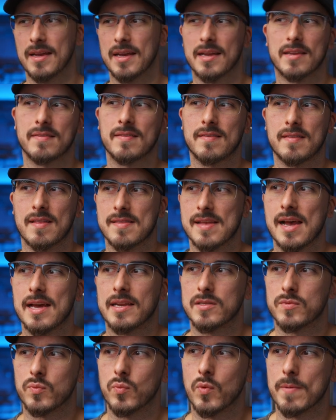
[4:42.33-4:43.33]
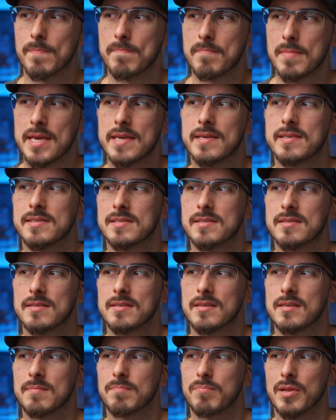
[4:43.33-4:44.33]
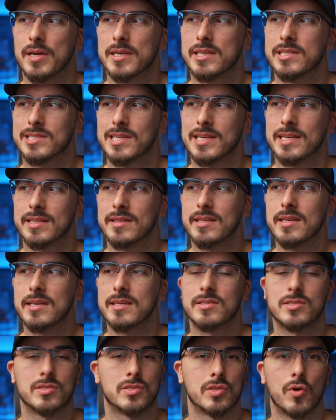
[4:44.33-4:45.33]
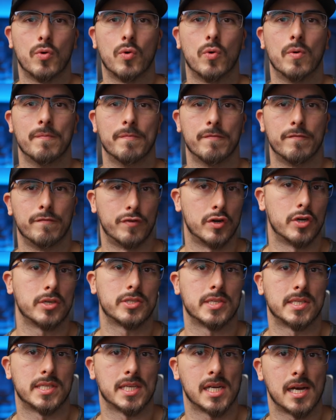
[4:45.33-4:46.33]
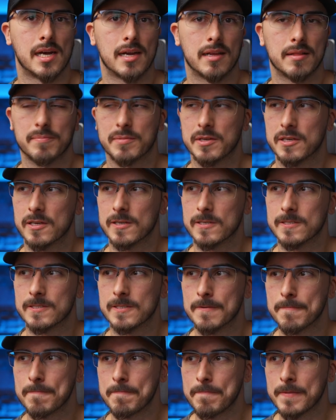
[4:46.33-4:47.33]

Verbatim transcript: And I think that that is what makes plugins like these so versatile, because